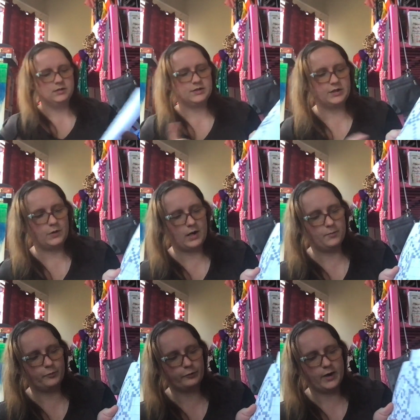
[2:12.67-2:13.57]
So
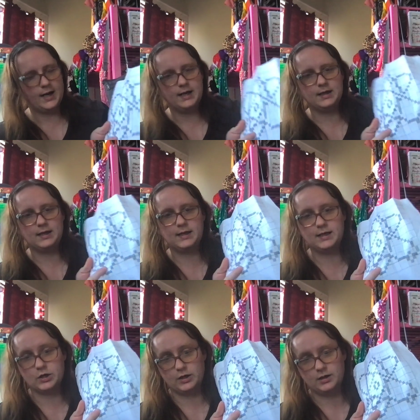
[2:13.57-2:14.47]
I'm right
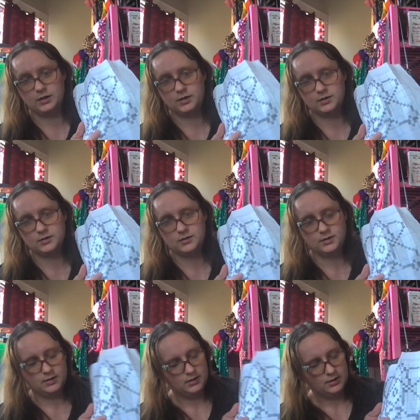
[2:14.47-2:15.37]
here,
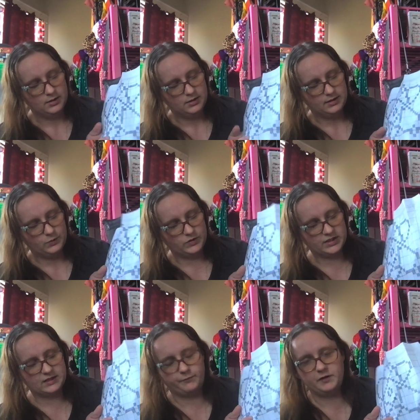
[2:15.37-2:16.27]
which
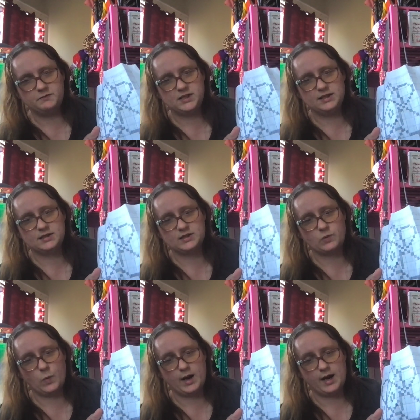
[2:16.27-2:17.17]
is the 15th
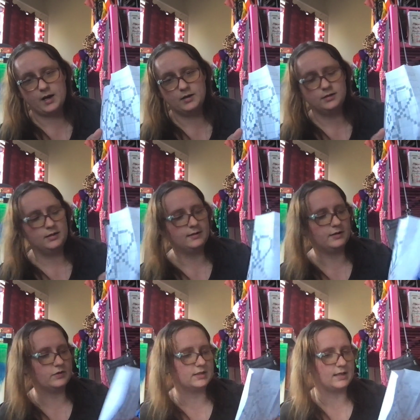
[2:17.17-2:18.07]
square, and
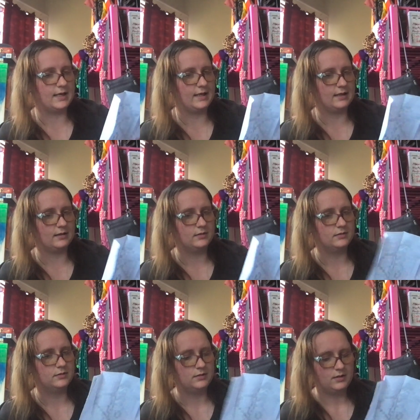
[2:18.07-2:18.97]
there's like,
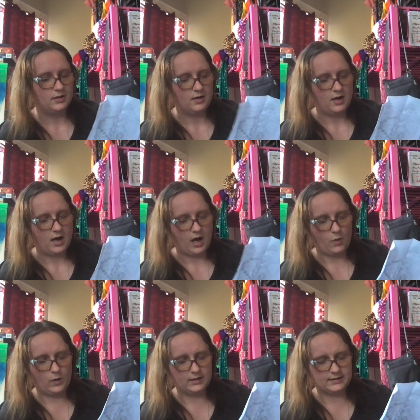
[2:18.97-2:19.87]
I
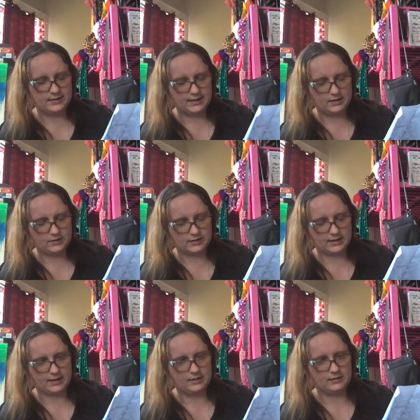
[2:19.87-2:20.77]
want to say there's
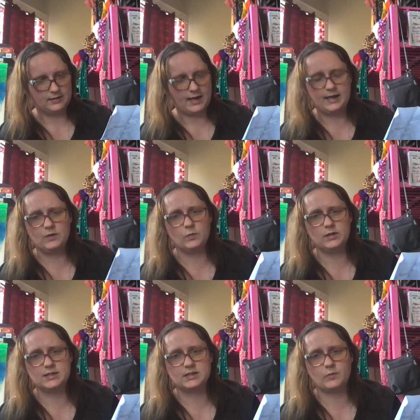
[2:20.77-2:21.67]
like
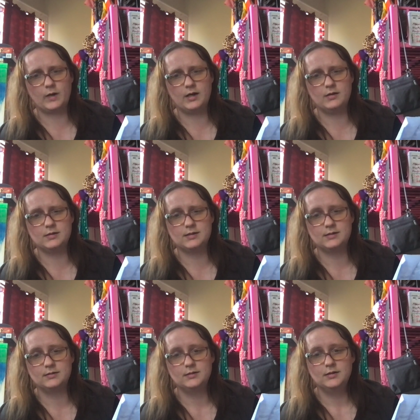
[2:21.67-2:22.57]
81 squares.
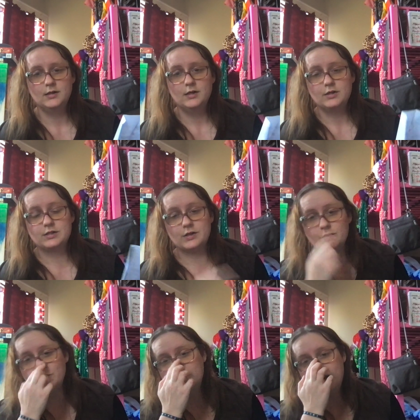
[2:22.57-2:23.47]

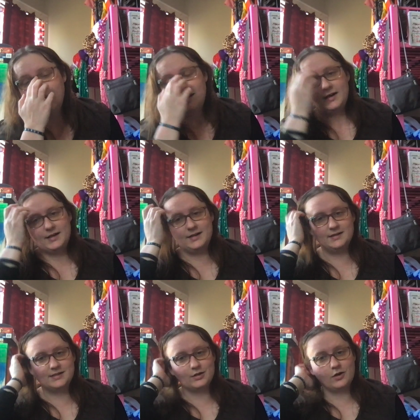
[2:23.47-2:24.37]
So
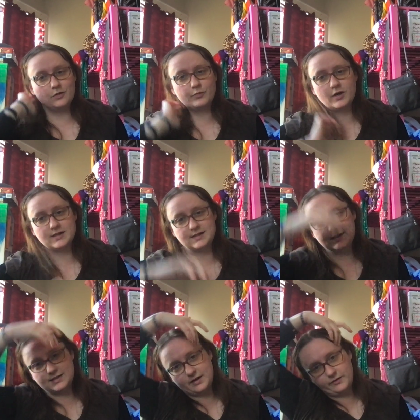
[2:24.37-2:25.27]
it's a long
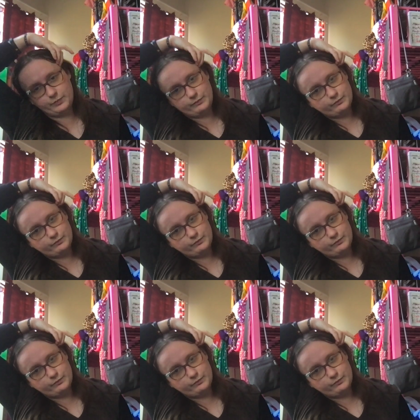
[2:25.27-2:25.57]
process. I've